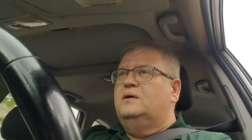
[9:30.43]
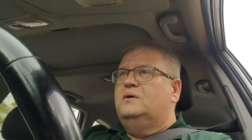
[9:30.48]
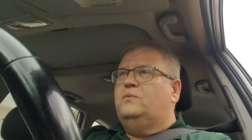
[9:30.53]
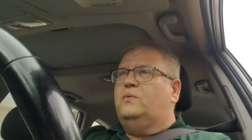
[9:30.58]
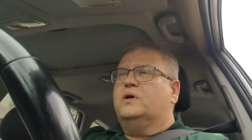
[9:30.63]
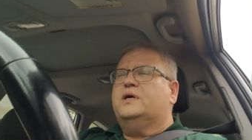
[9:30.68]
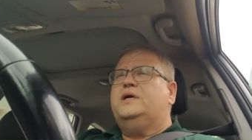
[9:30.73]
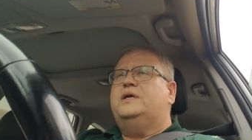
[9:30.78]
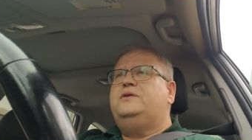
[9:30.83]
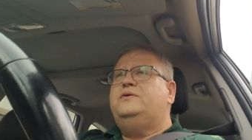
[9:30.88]

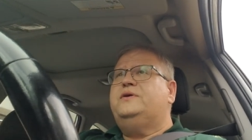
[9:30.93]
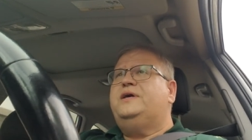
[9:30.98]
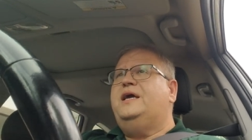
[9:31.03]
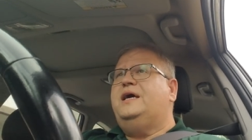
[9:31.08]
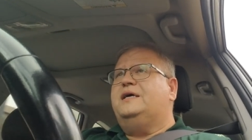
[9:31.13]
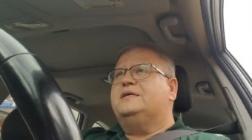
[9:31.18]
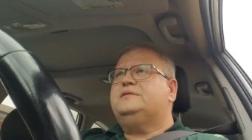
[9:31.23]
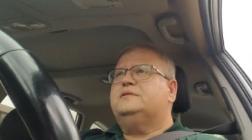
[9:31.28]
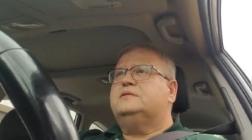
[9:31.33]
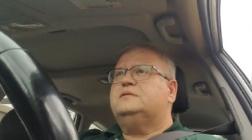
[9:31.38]
Well, can you
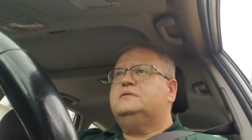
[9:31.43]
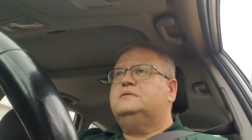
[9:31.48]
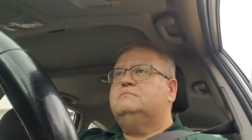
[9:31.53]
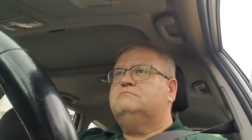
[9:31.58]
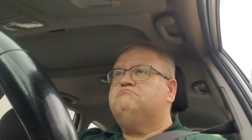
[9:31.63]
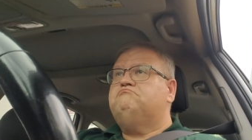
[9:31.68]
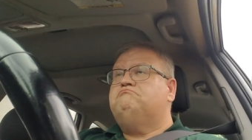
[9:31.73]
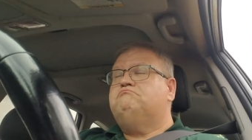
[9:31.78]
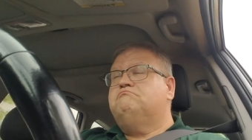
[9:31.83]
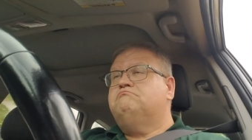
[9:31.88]
guess?
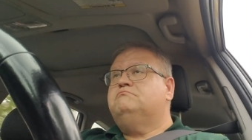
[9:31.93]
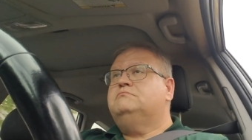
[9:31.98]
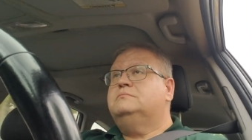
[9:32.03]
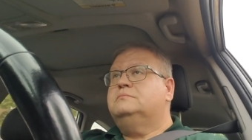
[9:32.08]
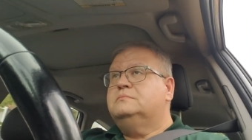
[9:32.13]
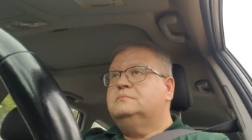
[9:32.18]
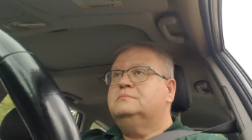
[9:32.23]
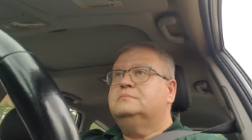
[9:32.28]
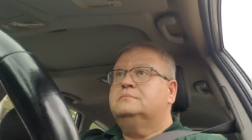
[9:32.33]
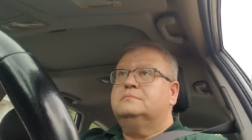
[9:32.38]

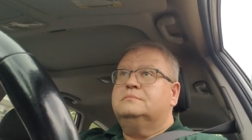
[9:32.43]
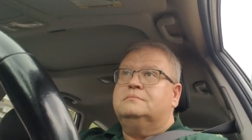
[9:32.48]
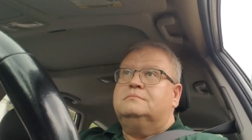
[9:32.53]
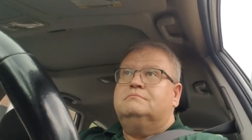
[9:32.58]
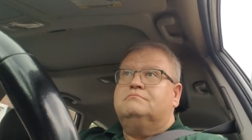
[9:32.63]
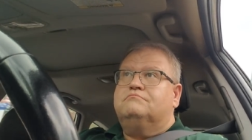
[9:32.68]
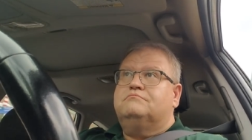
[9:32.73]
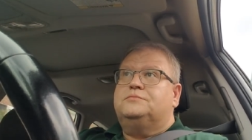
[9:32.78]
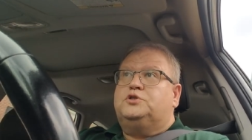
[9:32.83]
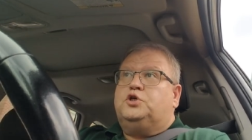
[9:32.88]

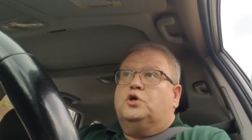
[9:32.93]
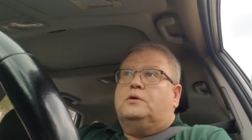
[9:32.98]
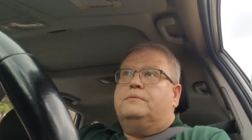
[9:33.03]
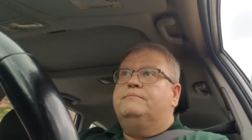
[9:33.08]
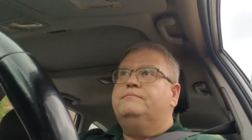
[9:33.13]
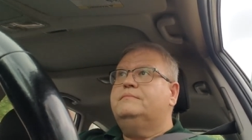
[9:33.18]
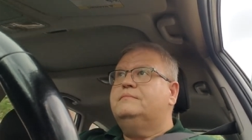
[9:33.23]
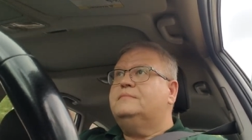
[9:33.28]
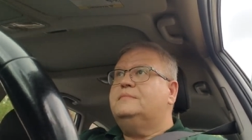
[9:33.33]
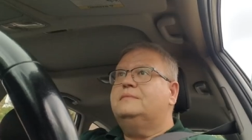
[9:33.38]
Sure,
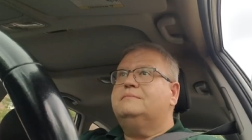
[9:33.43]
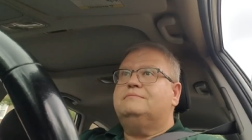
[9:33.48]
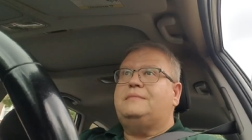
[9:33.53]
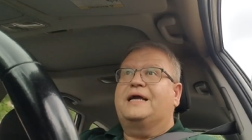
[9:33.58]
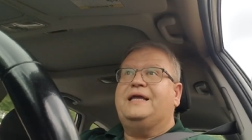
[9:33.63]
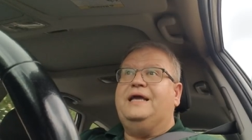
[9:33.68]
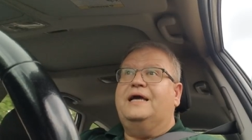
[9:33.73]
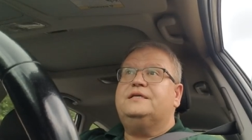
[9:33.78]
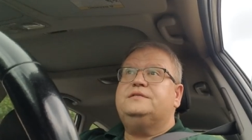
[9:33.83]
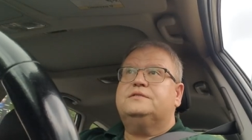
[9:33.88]
I
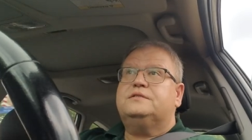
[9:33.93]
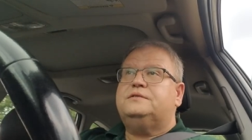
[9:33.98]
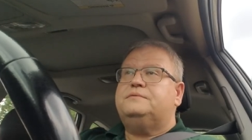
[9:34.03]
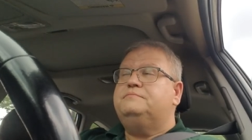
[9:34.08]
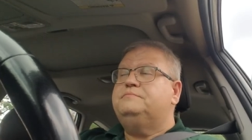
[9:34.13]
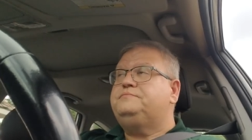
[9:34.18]
guessed.